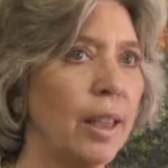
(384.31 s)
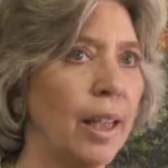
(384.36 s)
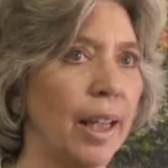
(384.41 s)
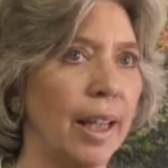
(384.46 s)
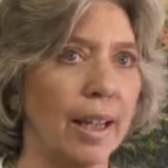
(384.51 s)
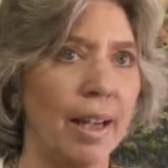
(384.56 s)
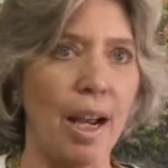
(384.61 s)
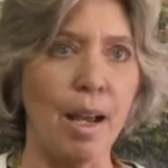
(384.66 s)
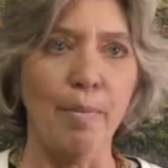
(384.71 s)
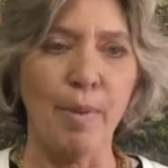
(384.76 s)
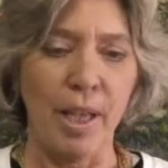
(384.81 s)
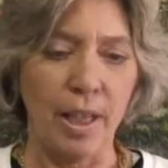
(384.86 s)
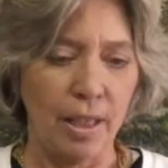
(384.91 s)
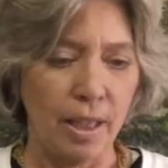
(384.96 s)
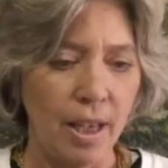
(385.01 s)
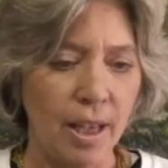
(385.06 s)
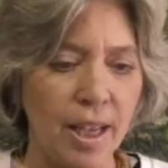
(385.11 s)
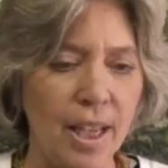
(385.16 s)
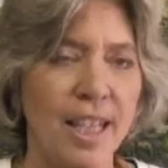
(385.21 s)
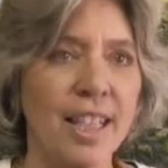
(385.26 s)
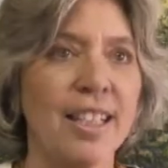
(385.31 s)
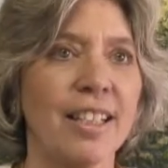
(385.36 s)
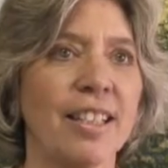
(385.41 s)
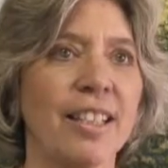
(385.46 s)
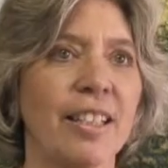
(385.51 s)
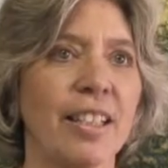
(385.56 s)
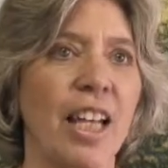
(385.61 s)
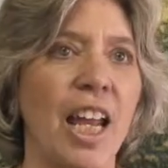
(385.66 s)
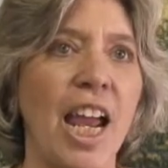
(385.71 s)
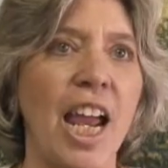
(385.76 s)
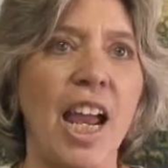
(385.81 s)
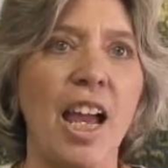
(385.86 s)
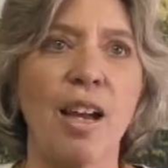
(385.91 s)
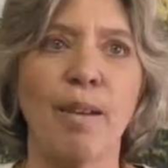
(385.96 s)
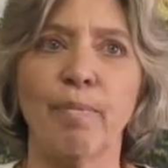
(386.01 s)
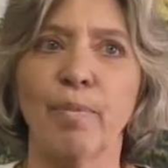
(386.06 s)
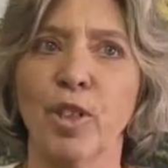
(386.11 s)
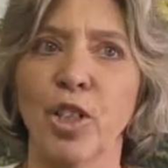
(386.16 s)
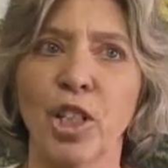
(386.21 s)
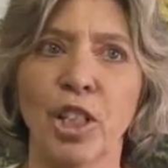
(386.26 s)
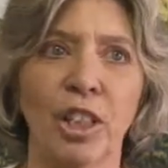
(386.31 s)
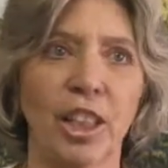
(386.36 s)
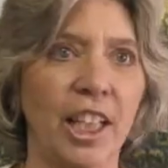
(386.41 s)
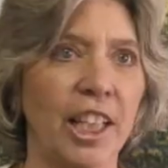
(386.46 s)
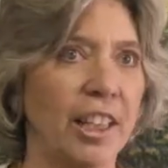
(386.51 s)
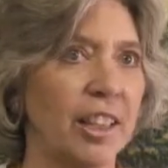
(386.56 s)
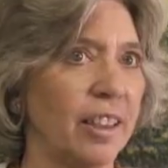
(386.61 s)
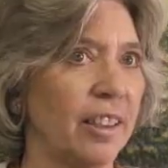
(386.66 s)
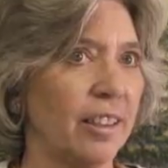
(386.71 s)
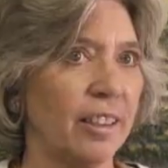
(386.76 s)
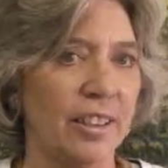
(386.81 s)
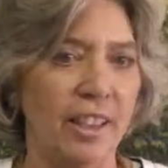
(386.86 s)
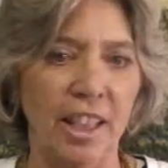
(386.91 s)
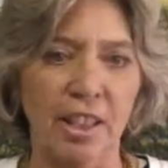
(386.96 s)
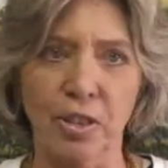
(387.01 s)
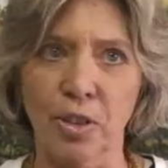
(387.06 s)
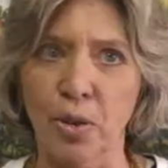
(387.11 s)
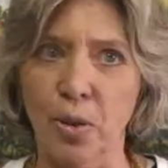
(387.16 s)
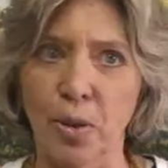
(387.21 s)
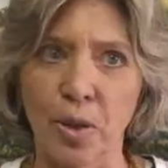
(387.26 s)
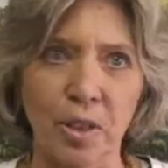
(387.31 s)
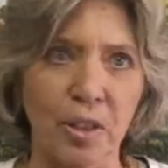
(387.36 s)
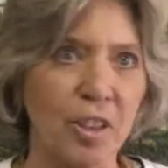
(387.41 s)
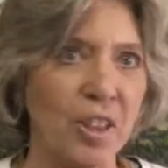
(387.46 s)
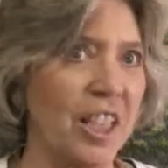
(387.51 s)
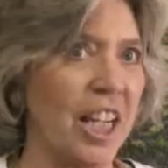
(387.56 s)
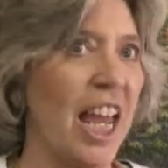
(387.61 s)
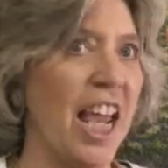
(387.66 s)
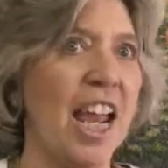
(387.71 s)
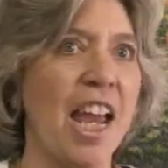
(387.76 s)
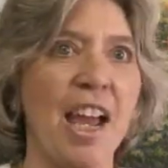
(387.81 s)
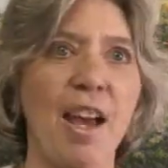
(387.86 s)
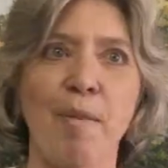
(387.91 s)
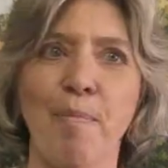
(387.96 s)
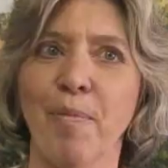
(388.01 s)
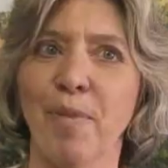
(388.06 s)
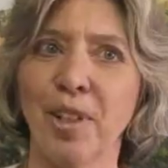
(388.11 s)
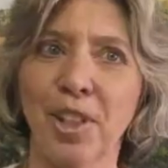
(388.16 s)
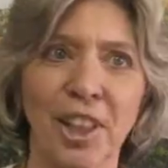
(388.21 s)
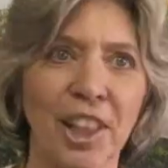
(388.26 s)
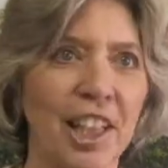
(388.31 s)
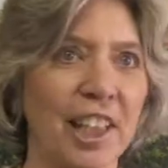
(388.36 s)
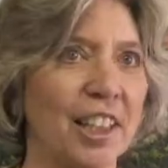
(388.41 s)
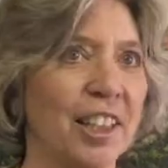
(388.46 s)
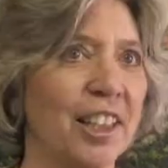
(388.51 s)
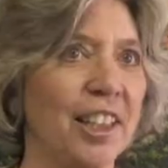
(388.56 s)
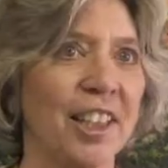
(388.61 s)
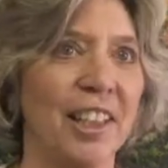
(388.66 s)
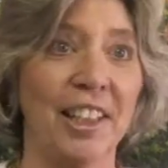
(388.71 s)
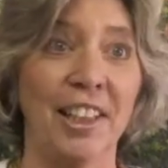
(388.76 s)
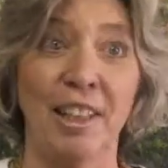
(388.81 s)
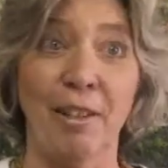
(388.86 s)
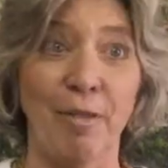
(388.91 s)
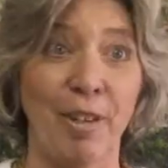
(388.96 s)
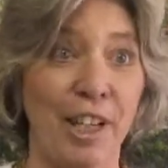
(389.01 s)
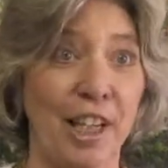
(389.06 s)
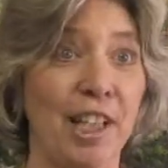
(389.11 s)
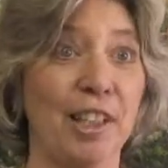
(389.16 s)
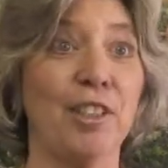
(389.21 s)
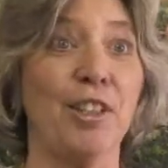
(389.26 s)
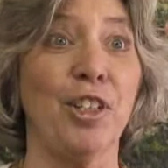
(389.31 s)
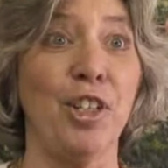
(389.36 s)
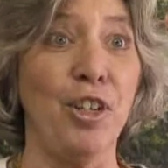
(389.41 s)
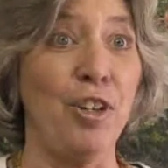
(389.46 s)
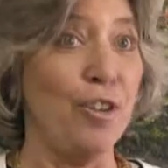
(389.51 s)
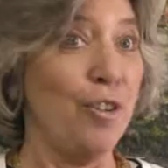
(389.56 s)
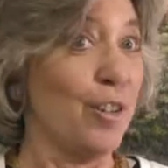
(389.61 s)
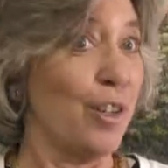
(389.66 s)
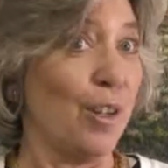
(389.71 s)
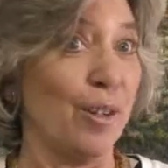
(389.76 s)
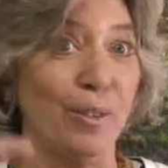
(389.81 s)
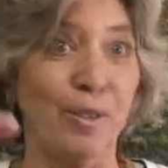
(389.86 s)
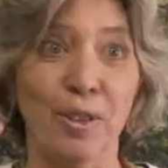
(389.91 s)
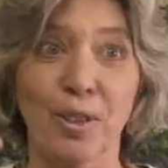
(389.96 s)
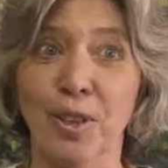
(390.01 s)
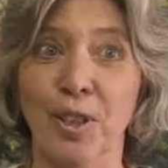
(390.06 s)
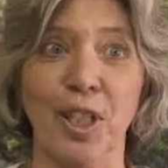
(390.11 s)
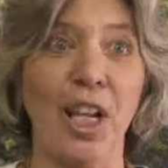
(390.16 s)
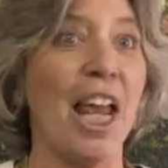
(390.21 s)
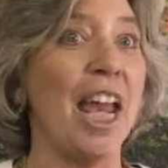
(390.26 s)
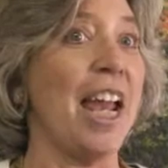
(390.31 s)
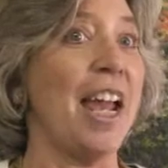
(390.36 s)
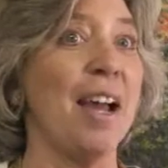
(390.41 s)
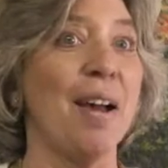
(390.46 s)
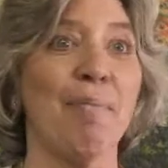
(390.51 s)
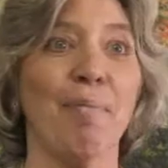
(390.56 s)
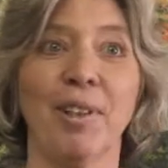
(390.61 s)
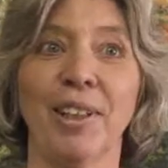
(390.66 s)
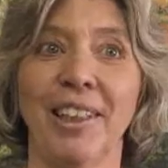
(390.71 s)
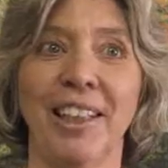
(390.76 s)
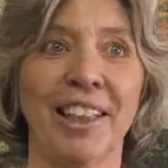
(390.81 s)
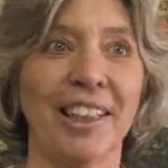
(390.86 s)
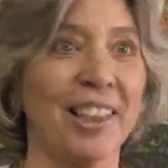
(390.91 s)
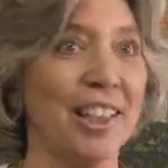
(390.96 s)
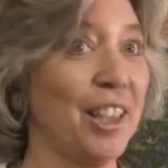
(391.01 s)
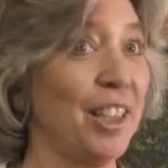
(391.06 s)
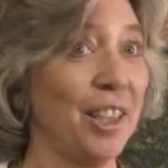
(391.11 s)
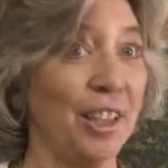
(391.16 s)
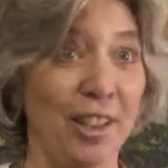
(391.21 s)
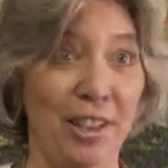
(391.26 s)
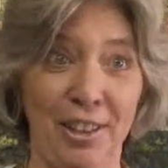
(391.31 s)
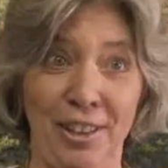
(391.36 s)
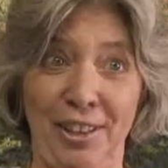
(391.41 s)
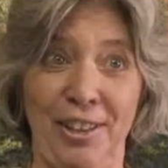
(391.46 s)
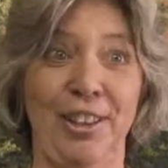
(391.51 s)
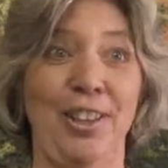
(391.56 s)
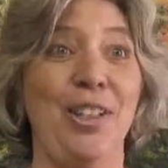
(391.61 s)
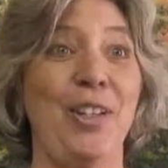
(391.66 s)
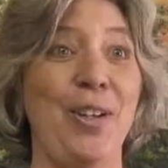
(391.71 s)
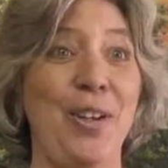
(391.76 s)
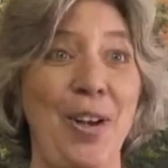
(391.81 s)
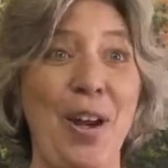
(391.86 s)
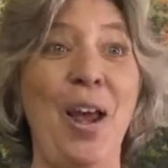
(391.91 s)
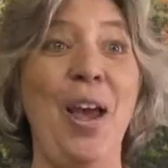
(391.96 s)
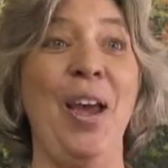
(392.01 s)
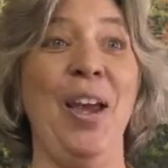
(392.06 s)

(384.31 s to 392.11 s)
And I mean, slammed, click, next door, slam, click. And then when it gets to you and goes slam, click, you